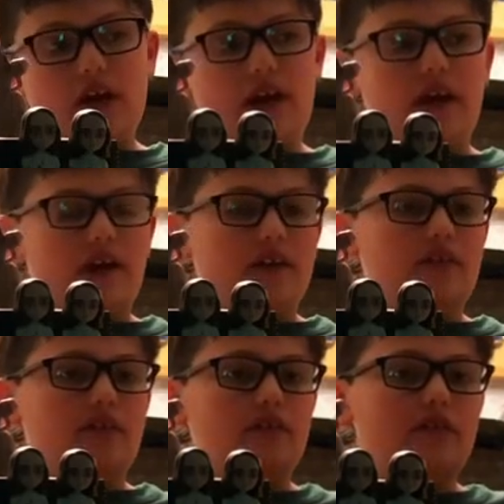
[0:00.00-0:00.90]

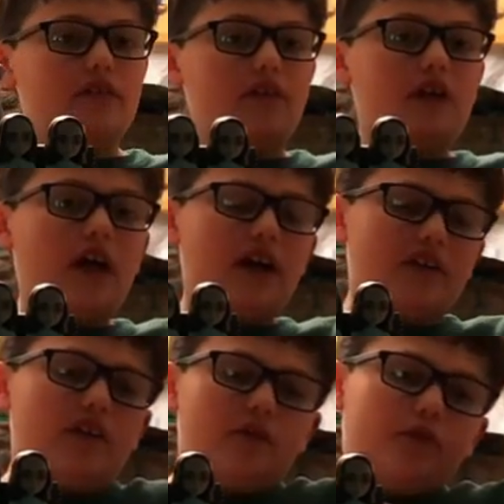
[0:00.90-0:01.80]
and I
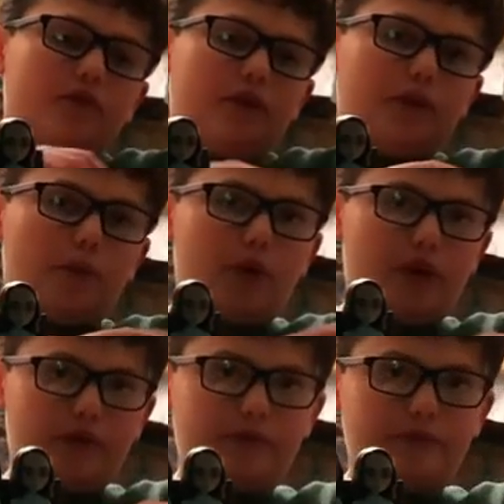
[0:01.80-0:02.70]
thought it was really boring.